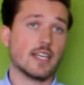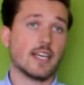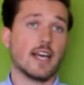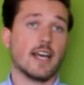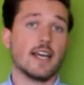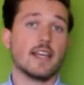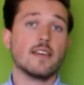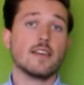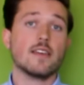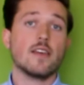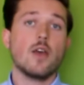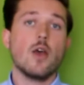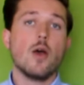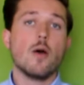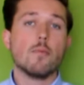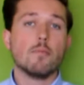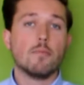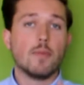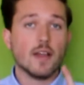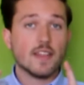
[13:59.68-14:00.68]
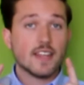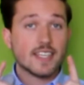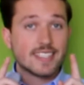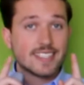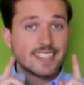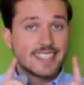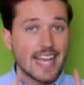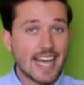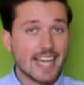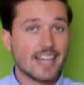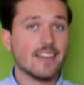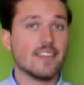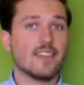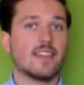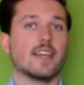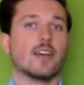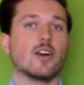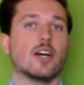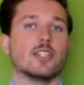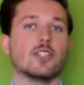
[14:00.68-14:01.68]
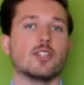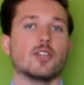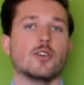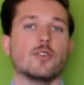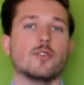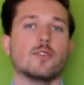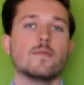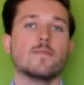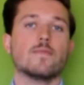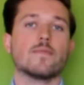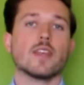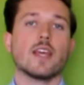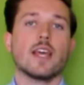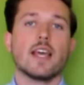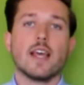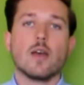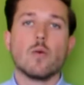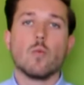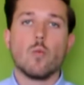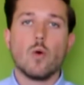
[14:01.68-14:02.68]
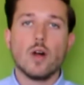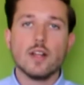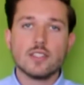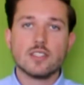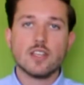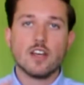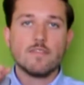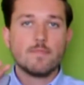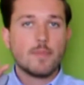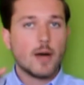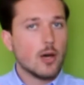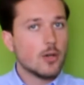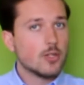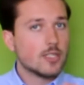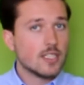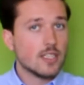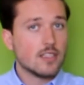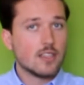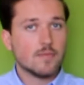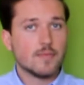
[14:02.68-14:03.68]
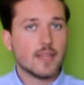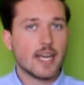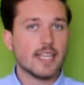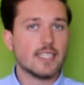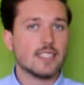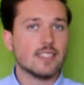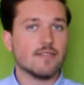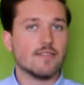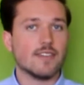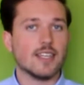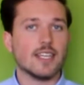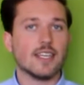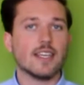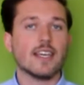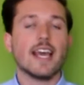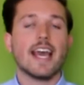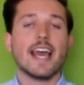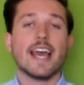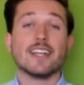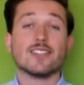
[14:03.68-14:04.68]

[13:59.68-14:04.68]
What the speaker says: Okay? But the second thing I do, once I've posted them natively,